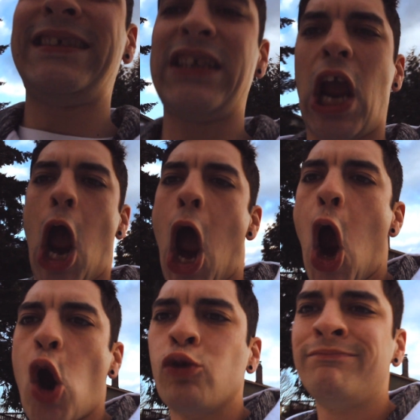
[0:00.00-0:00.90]
the
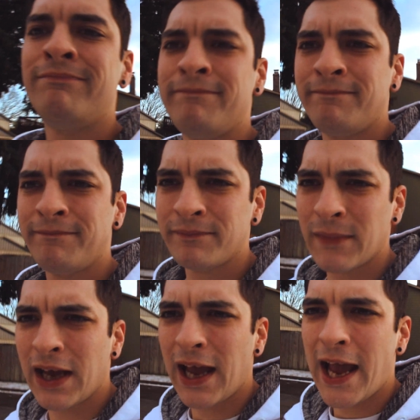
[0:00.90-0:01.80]
snow.
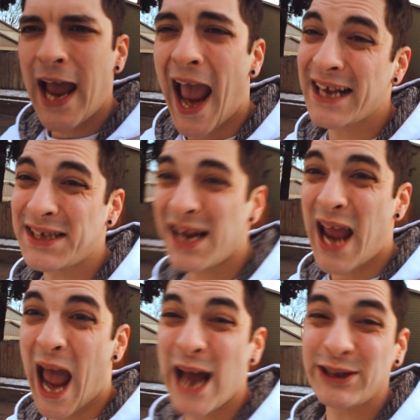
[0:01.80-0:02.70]
Isn't
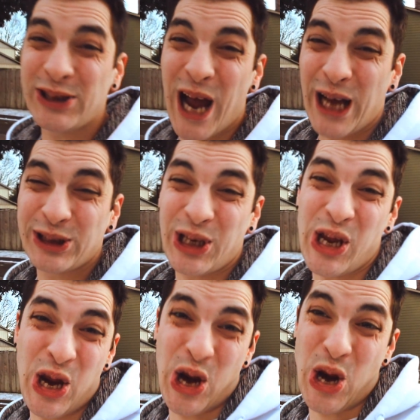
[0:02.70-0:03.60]
that just
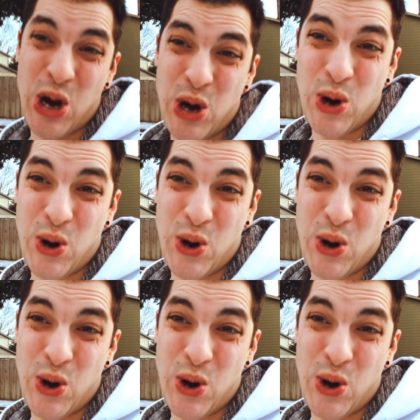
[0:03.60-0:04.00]
cute?